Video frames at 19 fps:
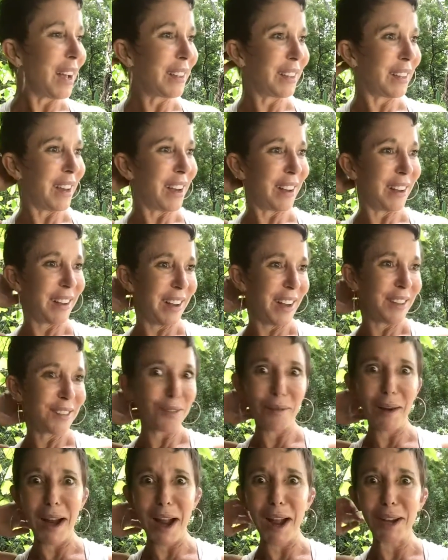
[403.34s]
has a
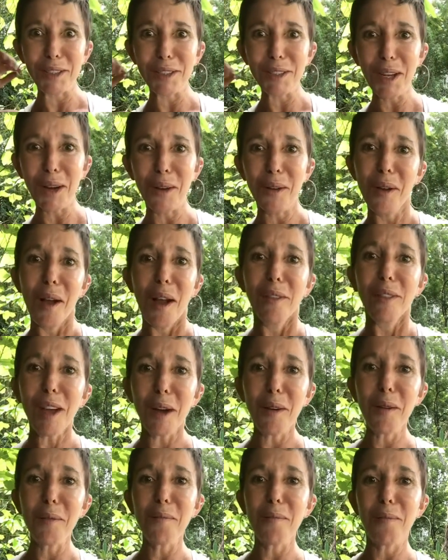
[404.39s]
ranch. So
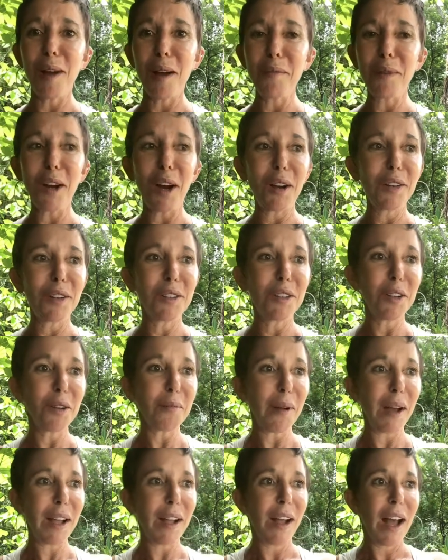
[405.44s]
that might be hard to do,
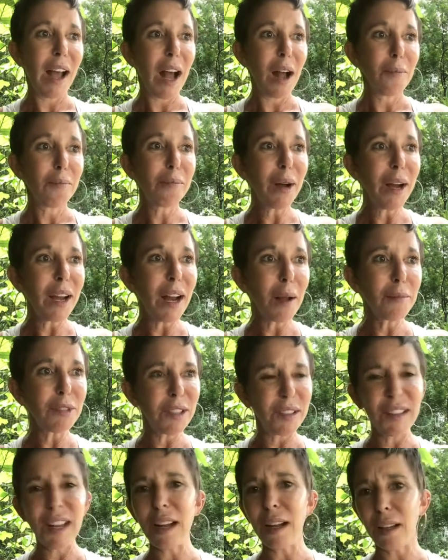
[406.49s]
but I'm
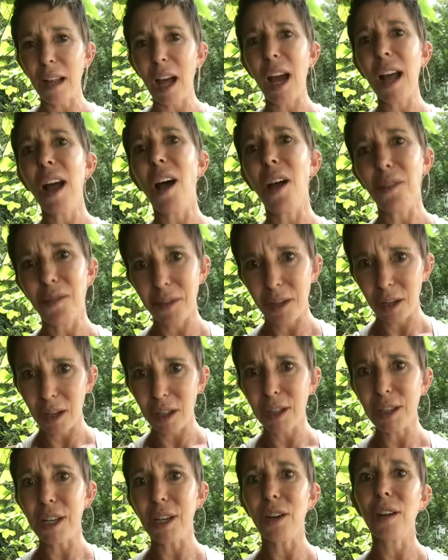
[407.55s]
just saying a lot healthier,
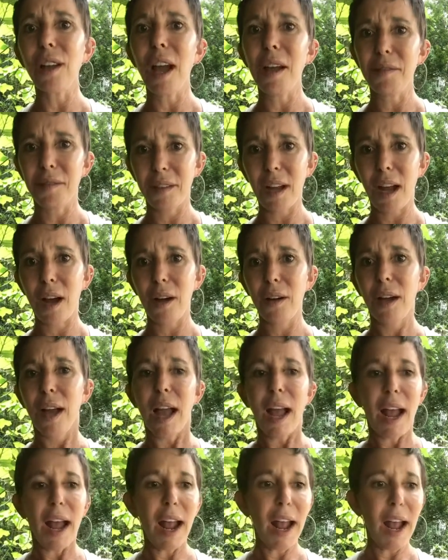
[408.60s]
cleaner lifestyle.
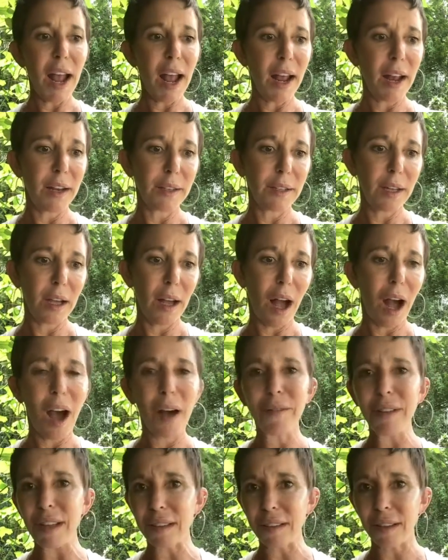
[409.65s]
And
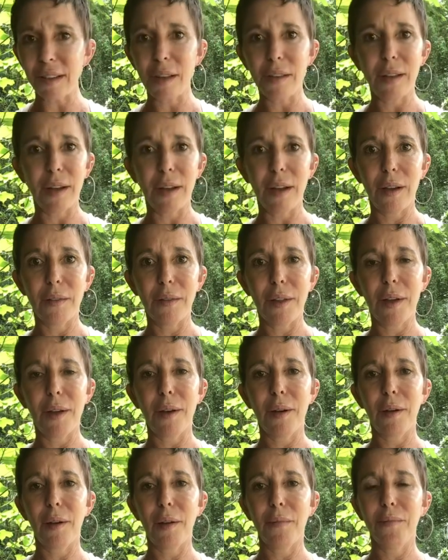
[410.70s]
obviously
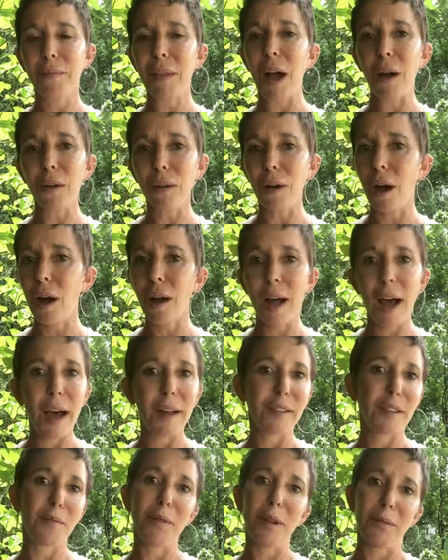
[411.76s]
the alcohol
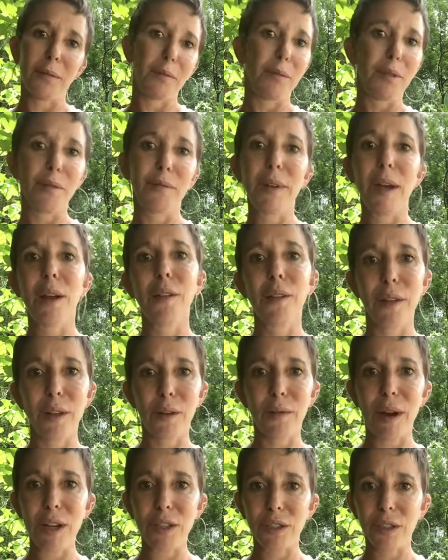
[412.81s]
has to be removed out of the
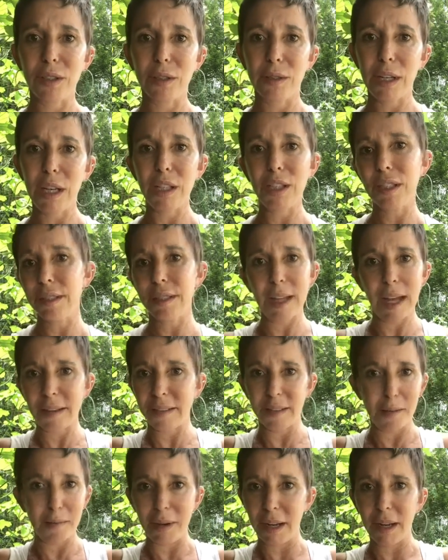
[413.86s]
equation. It just has
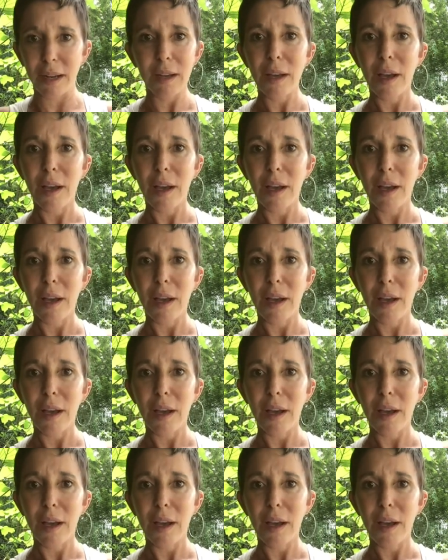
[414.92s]
to be.